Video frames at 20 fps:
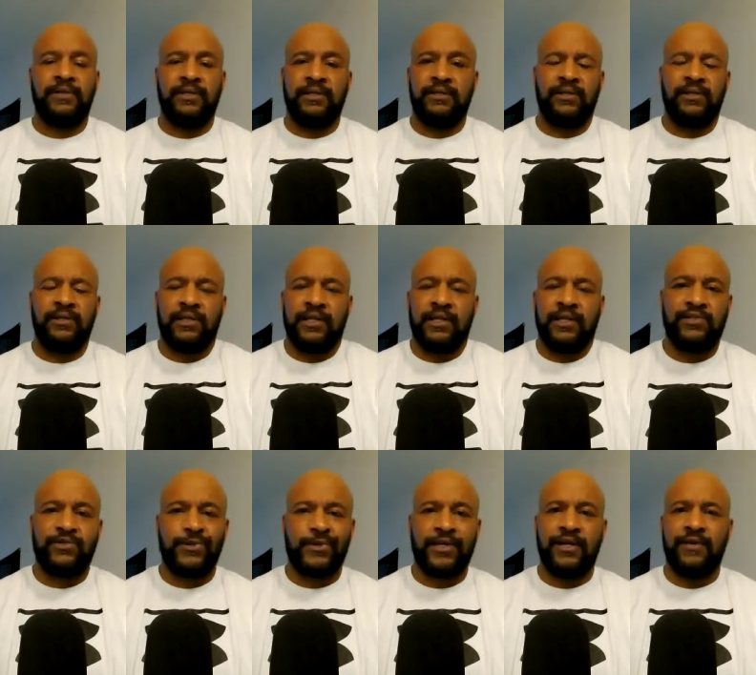And
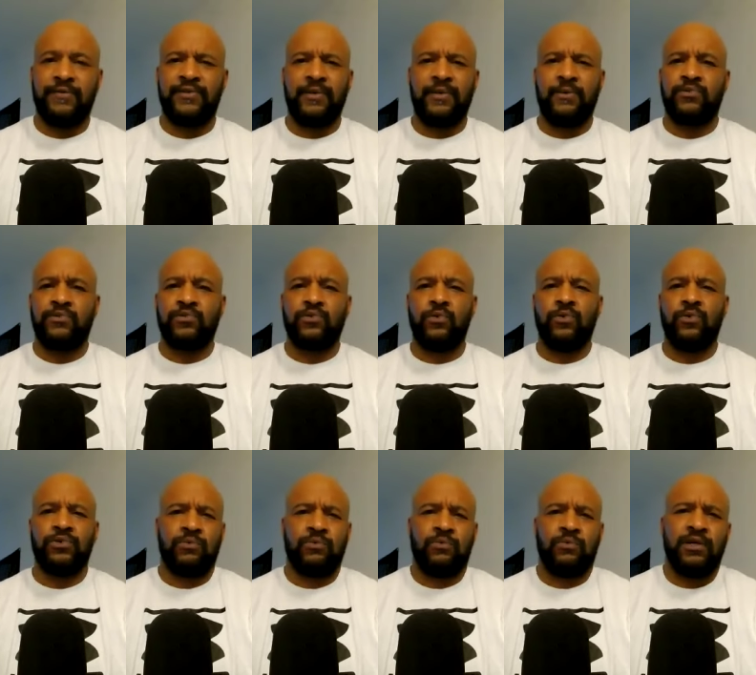electric and everything was
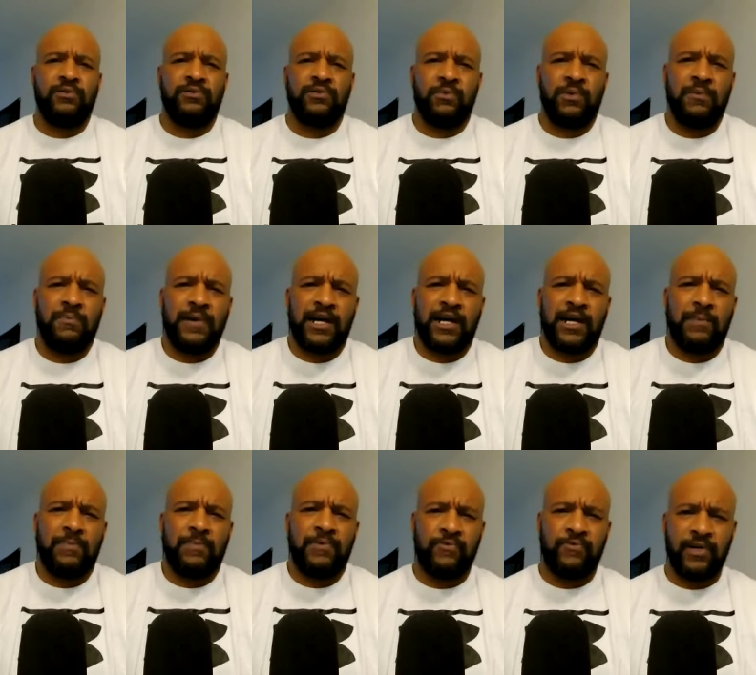cool. So we so we back
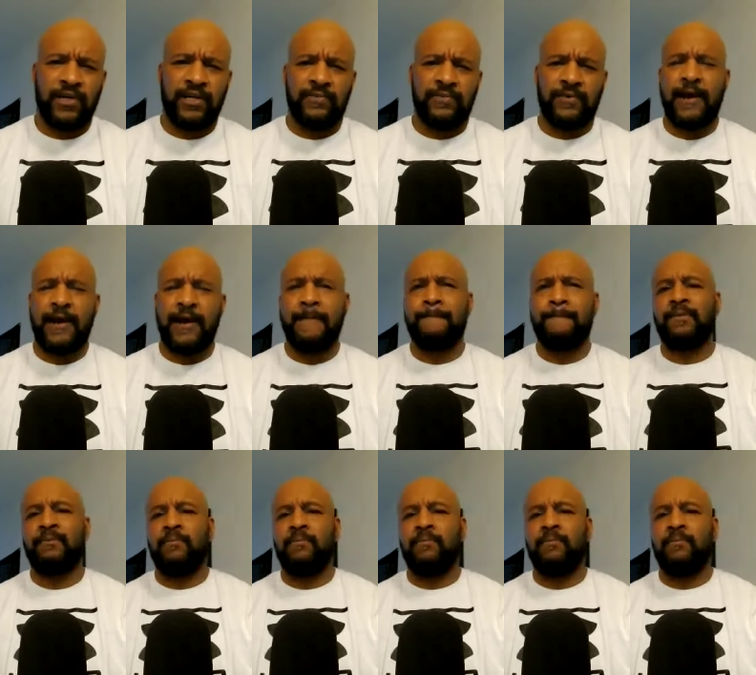up and running, right?